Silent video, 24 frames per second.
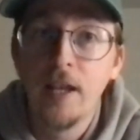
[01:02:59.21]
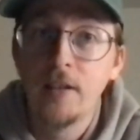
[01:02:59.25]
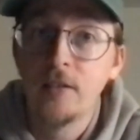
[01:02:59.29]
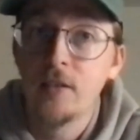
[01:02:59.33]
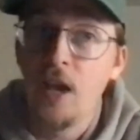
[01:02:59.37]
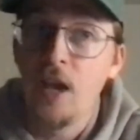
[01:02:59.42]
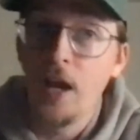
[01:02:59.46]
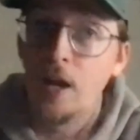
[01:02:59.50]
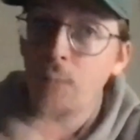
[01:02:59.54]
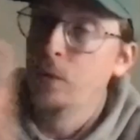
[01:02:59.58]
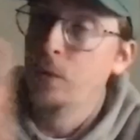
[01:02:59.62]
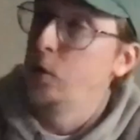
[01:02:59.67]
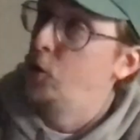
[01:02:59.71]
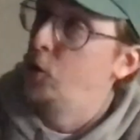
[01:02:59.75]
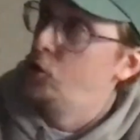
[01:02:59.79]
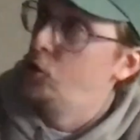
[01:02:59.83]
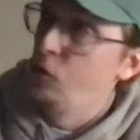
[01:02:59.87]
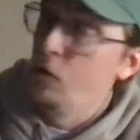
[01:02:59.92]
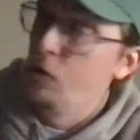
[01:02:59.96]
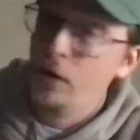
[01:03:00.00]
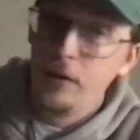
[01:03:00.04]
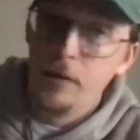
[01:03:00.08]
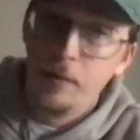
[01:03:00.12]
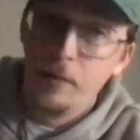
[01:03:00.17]
lights, I would
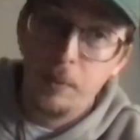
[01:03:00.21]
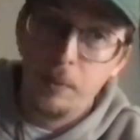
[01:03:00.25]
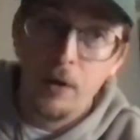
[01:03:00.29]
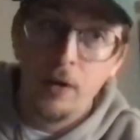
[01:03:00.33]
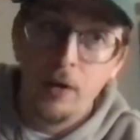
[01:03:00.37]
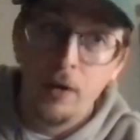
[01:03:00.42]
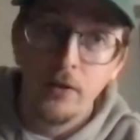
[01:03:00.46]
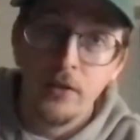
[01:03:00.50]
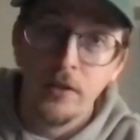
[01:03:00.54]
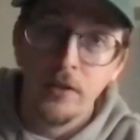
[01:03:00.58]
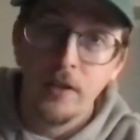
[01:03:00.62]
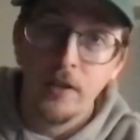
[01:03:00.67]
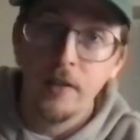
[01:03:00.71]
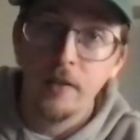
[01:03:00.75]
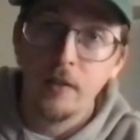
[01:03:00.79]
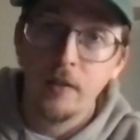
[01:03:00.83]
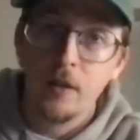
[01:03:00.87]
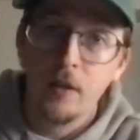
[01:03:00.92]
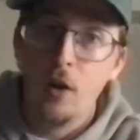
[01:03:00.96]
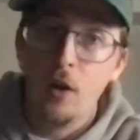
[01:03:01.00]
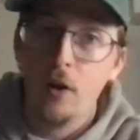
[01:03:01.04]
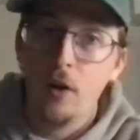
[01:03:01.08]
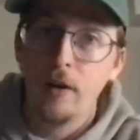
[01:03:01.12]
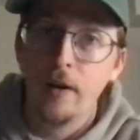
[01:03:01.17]
draw the person in
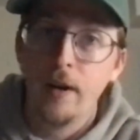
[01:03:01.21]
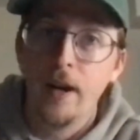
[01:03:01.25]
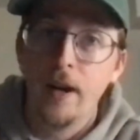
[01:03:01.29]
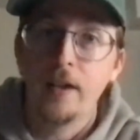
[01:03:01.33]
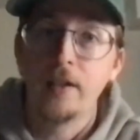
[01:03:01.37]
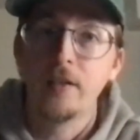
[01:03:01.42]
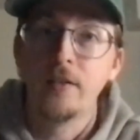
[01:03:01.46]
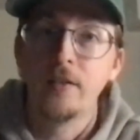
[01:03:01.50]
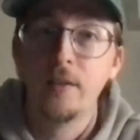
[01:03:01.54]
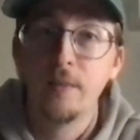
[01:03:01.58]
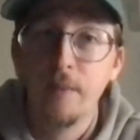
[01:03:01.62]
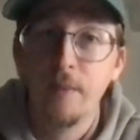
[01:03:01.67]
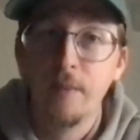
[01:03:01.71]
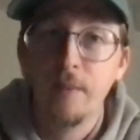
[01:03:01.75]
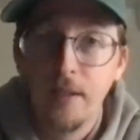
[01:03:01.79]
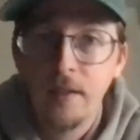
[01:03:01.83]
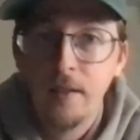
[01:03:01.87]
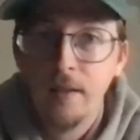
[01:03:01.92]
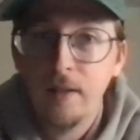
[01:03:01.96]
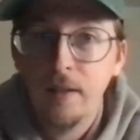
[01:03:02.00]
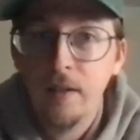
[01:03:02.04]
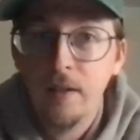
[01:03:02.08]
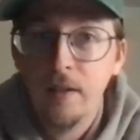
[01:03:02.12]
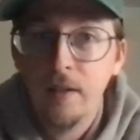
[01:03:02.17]
the car next to
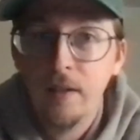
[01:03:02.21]
me.